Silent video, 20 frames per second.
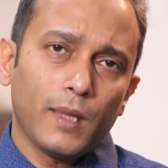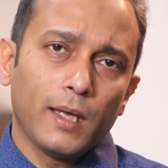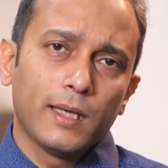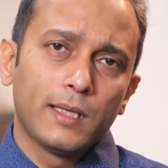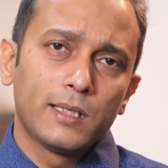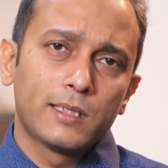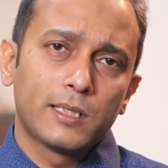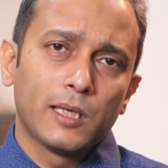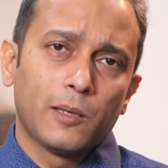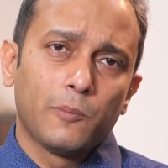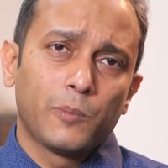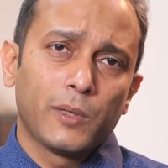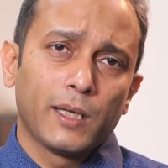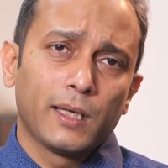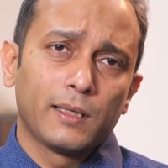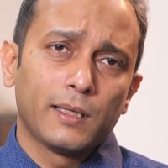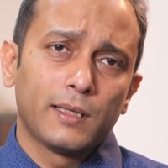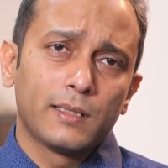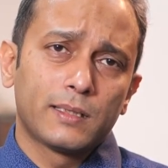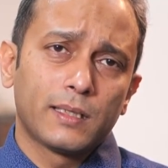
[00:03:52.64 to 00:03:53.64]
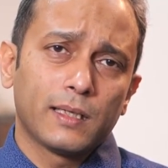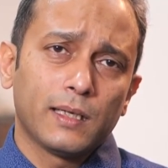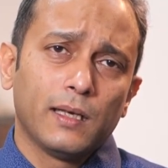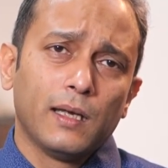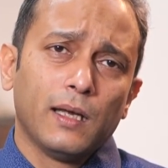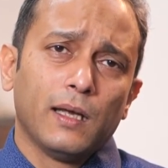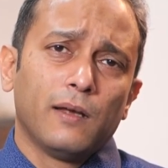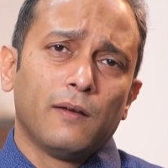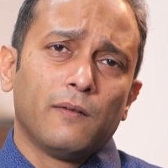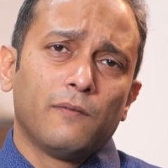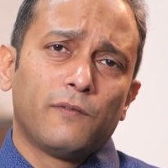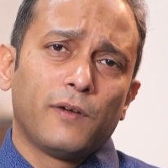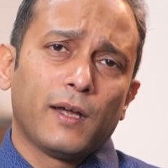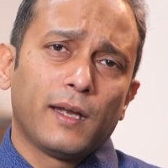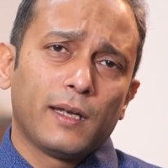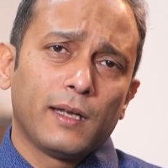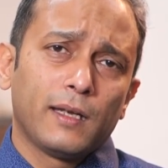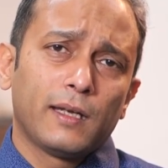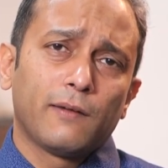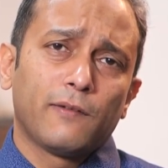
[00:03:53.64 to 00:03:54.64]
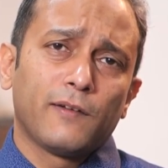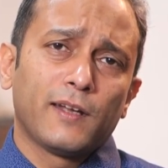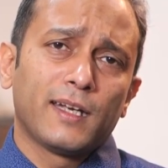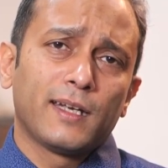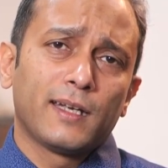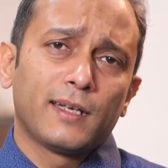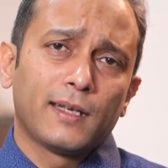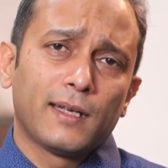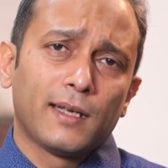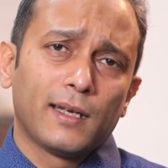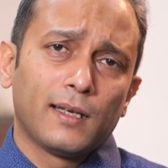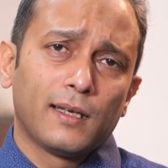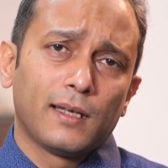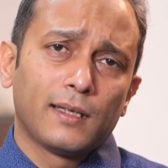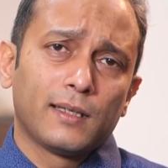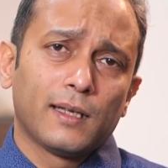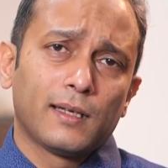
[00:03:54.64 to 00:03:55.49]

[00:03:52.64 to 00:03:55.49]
in some pregnancy. Very rarely